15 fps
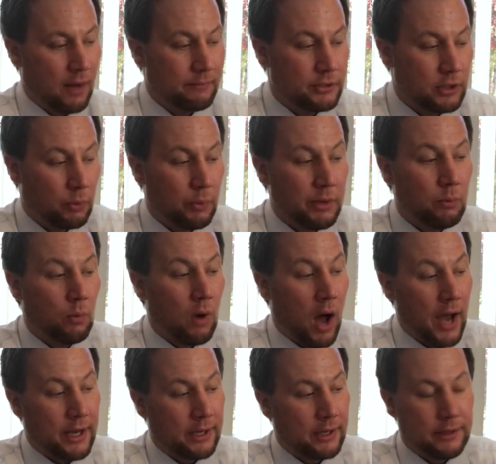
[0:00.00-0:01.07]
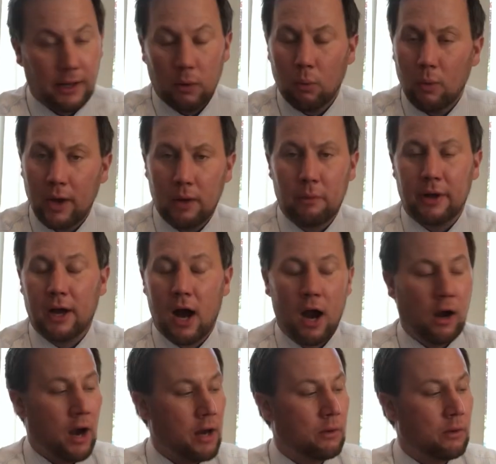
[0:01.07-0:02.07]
So I can get that way, way higher.